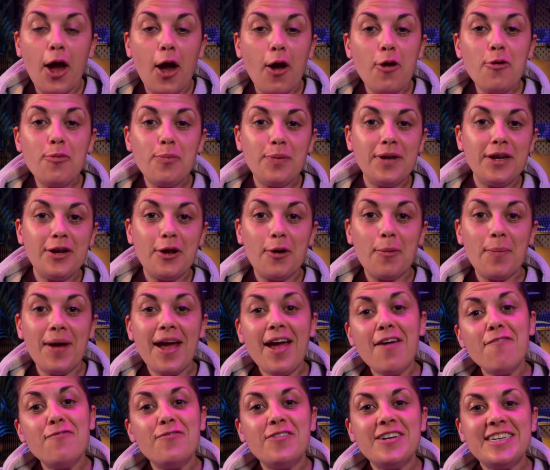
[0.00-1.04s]
opening up
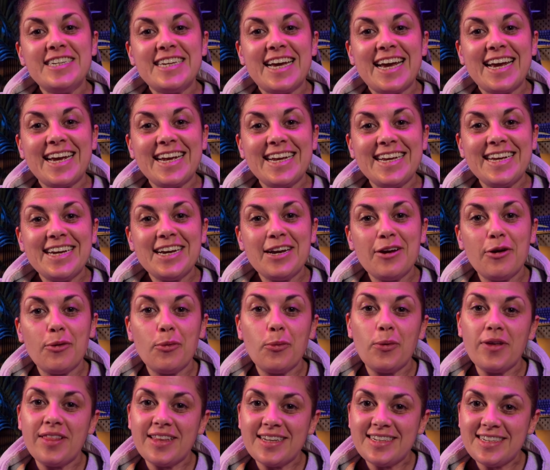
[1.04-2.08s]
every day
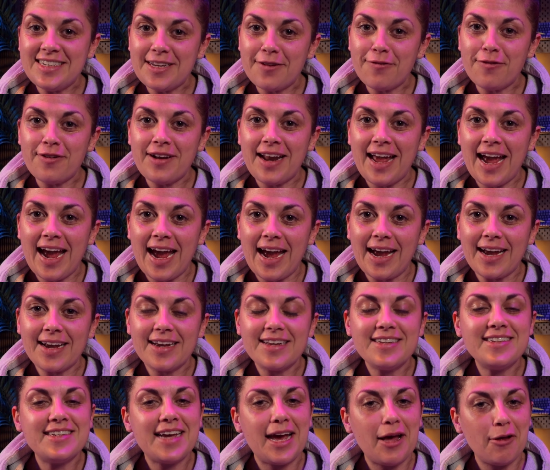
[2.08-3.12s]
with a different
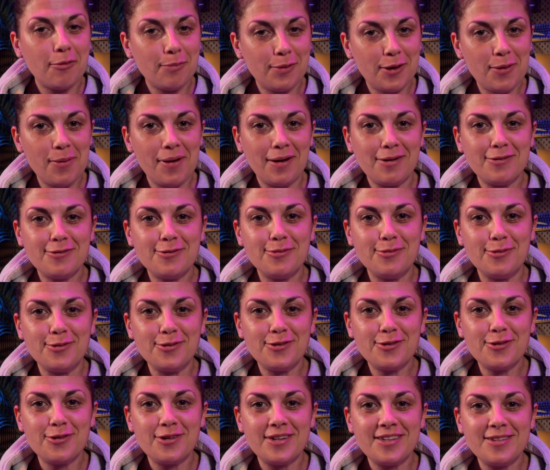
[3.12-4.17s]
hack to help you out
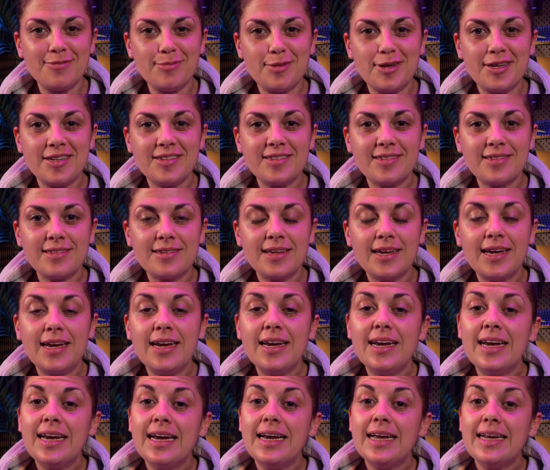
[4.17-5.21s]
towards Christmas.
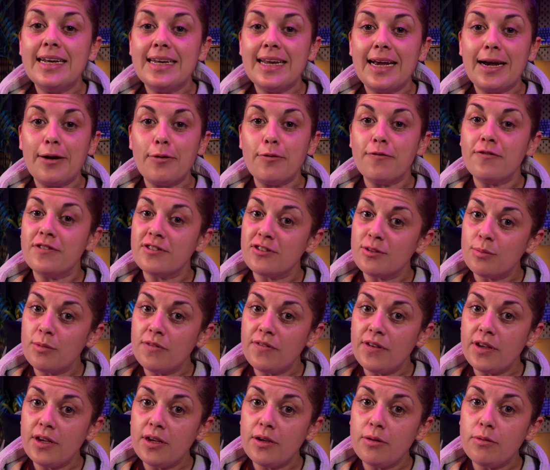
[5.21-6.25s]
Now for some of
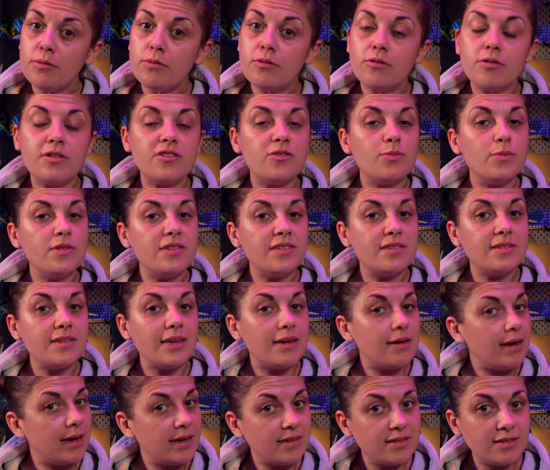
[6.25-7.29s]
you, Christmas
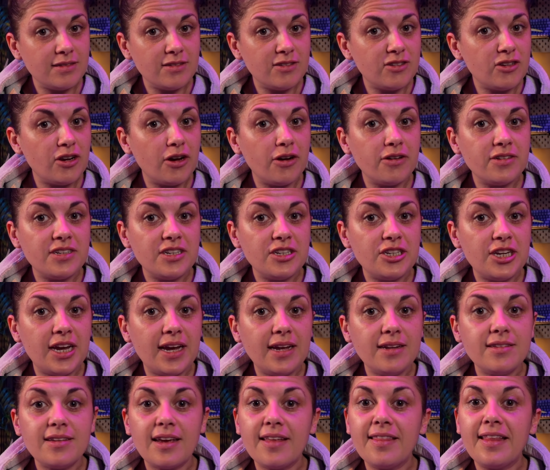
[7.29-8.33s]
hasn't started
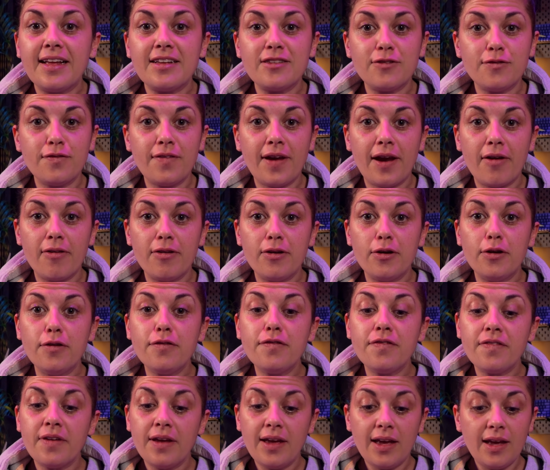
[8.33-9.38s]
yet, and that's fair
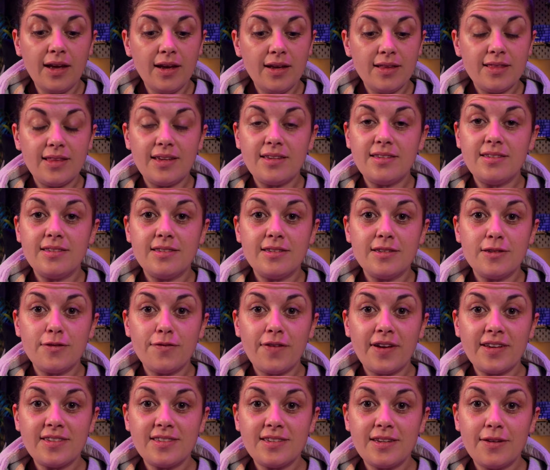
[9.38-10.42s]
enough. This is as
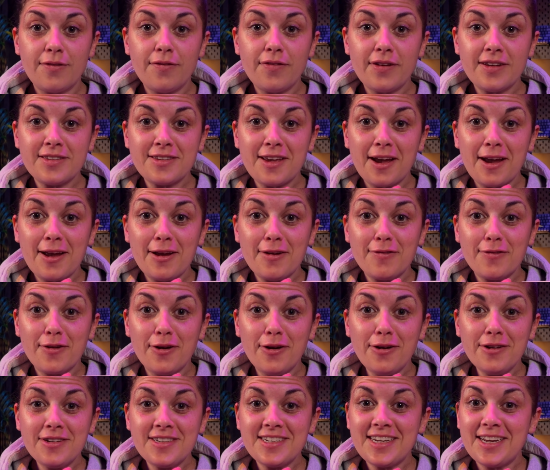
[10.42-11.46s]
festive as I have
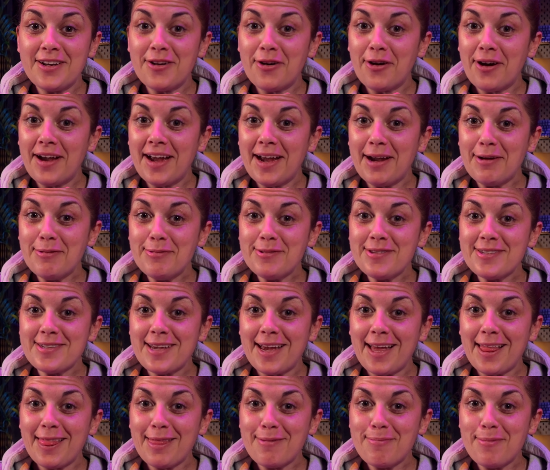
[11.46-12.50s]
got in our house
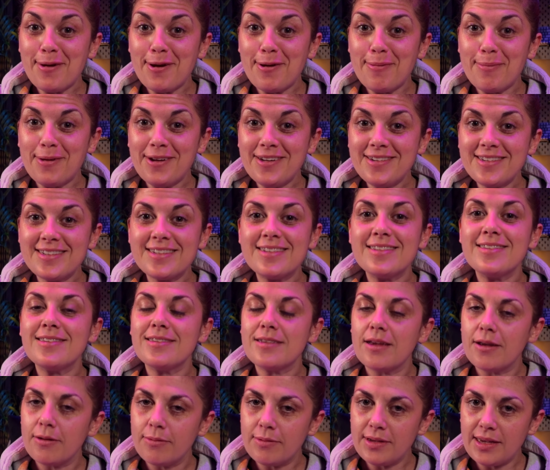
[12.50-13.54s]
at the moment,
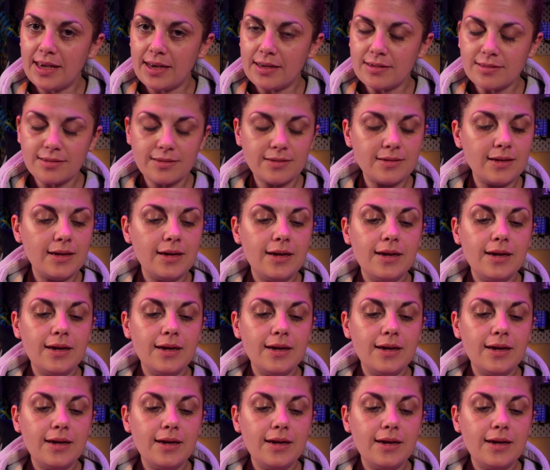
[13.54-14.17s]
so yes,